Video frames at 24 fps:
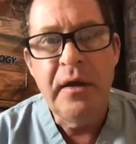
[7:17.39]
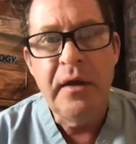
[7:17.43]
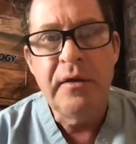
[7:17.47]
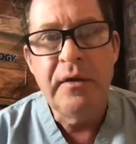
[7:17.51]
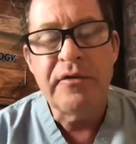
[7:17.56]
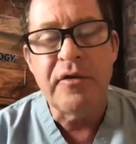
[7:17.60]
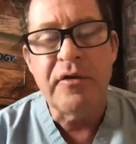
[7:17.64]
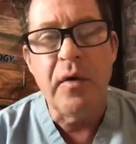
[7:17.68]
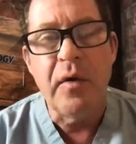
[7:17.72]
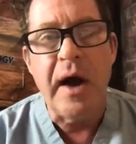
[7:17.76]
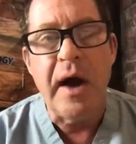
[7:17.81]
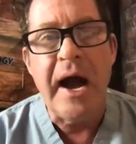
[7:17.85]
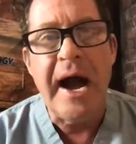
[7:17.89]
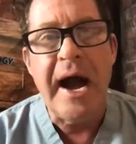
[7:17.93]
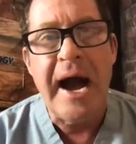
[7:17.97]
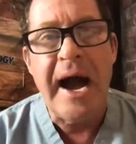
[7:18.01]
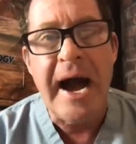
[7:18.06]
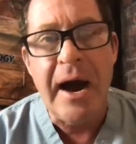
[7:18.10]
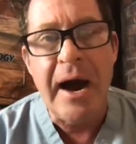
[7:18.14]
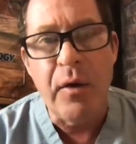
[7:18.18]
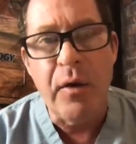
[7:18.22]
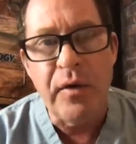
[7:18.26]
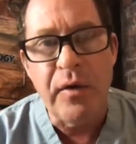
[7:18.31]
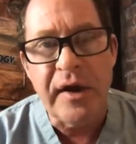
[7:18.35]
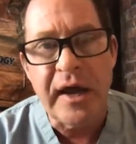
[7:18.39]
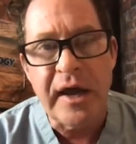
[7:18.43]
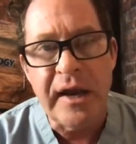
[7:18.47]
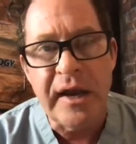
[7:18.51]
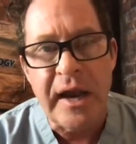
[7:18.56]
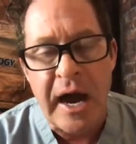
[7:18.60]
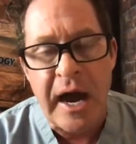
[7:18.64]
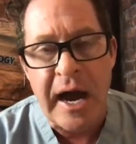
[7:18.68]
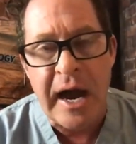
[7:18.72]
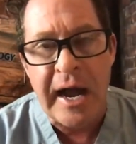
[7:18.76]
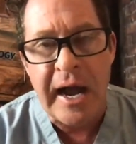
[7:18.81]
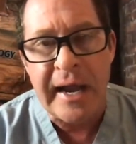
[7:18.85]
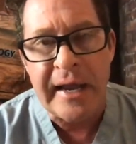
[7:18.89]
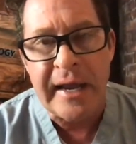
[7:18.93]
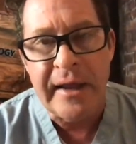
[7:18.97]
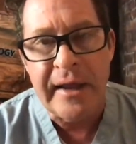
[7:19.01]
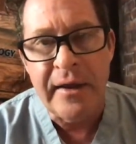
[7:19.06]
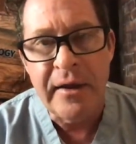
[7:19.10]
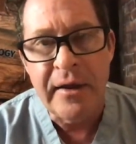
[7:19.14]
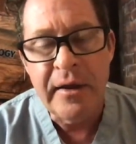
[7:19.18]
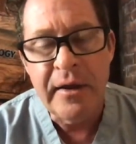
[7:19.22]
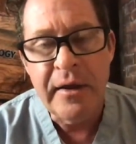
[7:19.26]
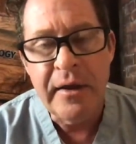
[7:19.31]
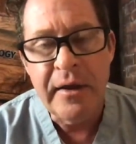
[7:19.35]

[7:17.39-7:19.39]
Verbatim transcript: So how can I